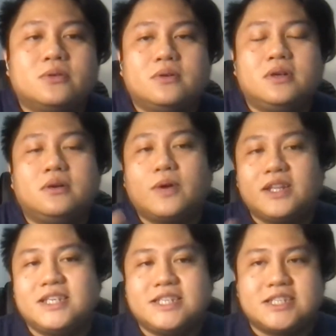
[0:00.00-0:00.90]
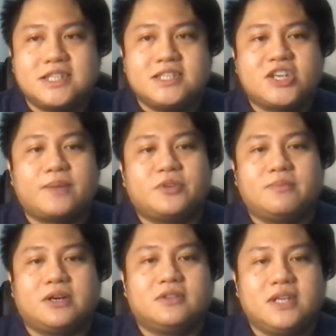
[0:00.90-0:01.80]
So what is this
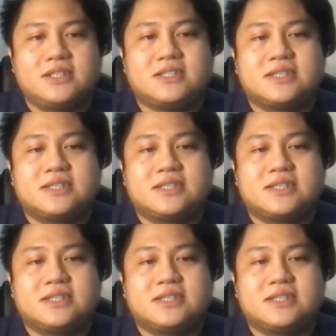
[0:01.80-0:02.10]
chapter about?